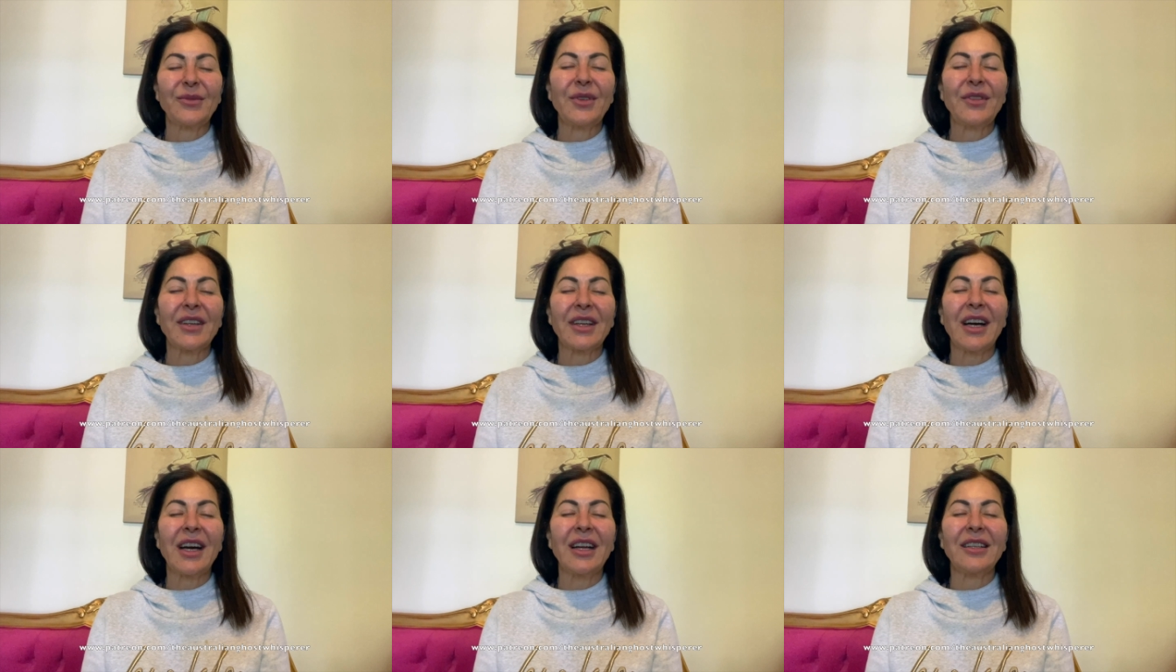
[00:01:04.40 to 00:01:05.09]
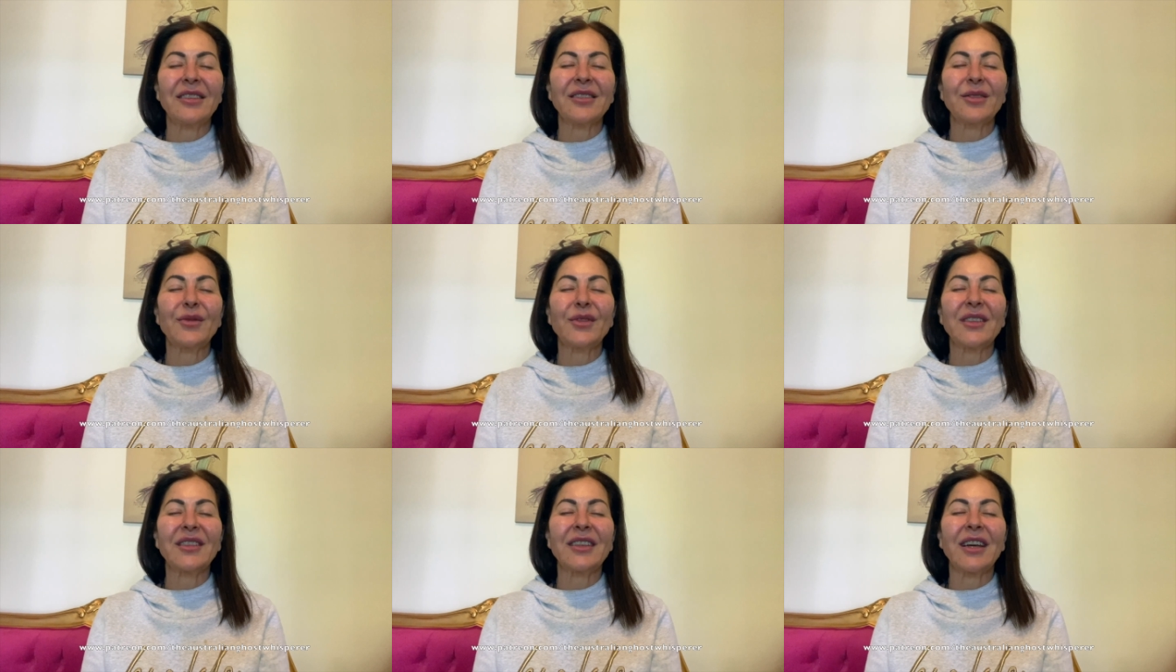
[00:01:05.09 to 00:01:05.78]
with the colors of
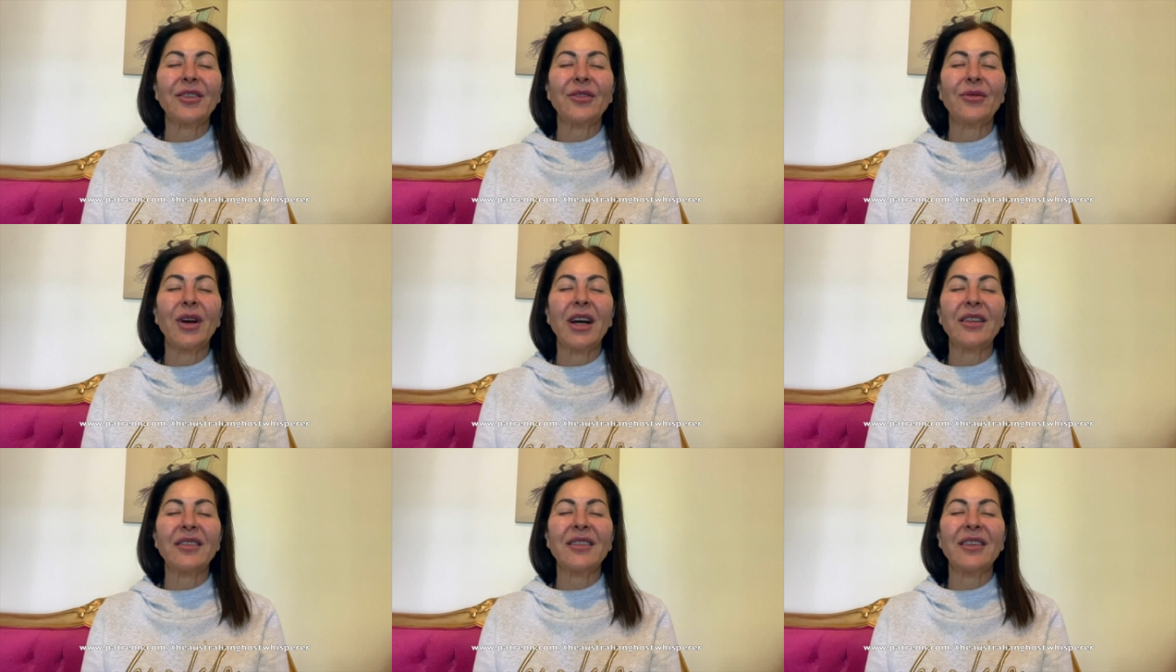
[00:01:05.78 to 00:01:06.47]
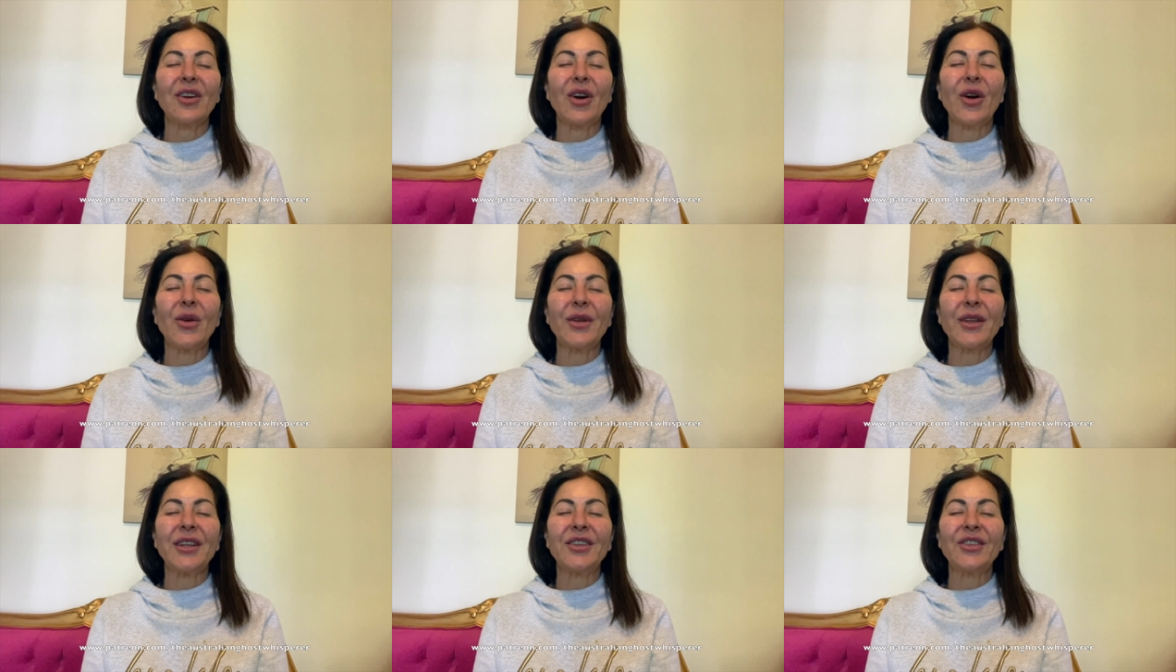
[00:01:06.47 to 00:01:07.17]
the sunrise, the
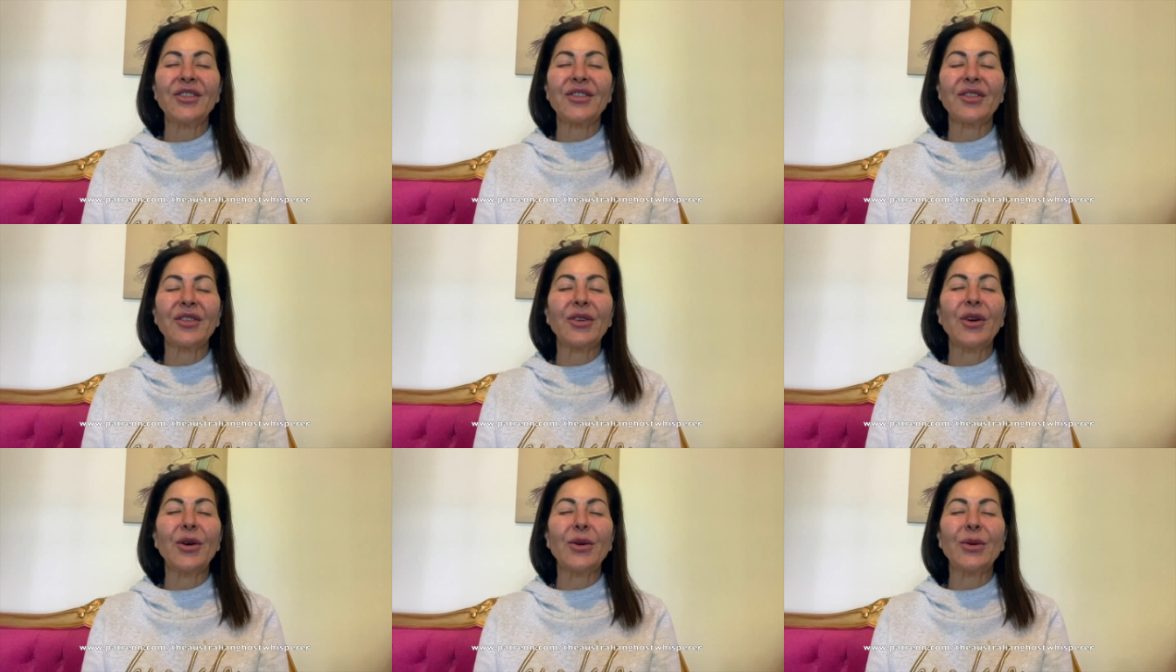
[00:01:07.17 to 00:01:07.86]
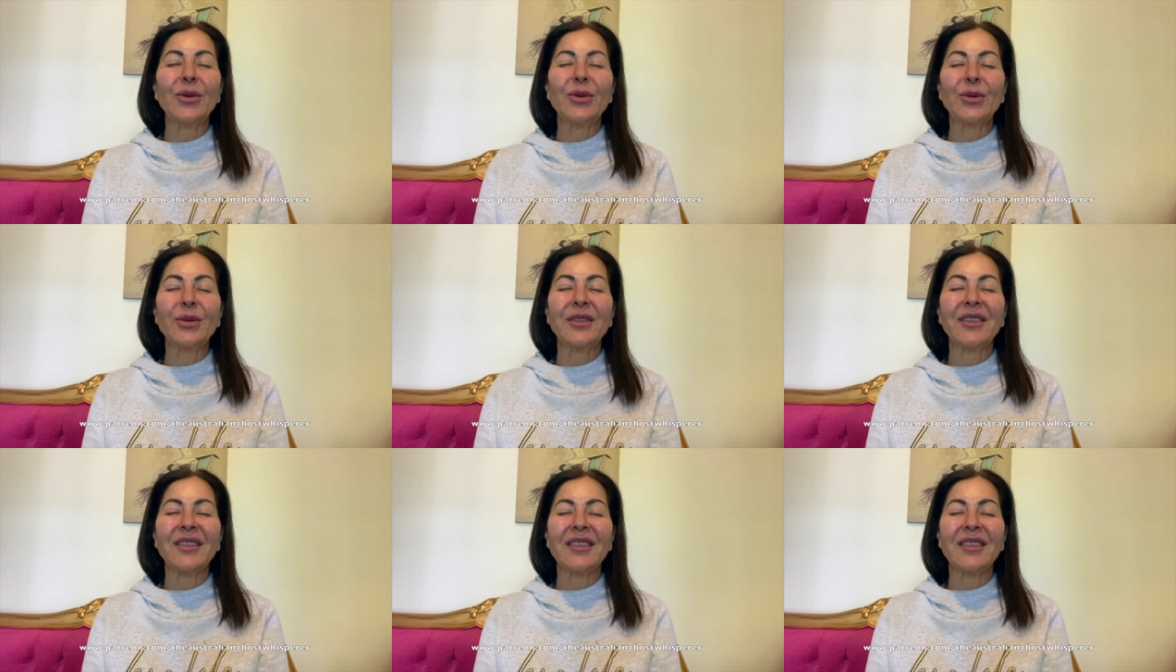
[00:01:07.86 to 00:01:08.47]
orange, the golds,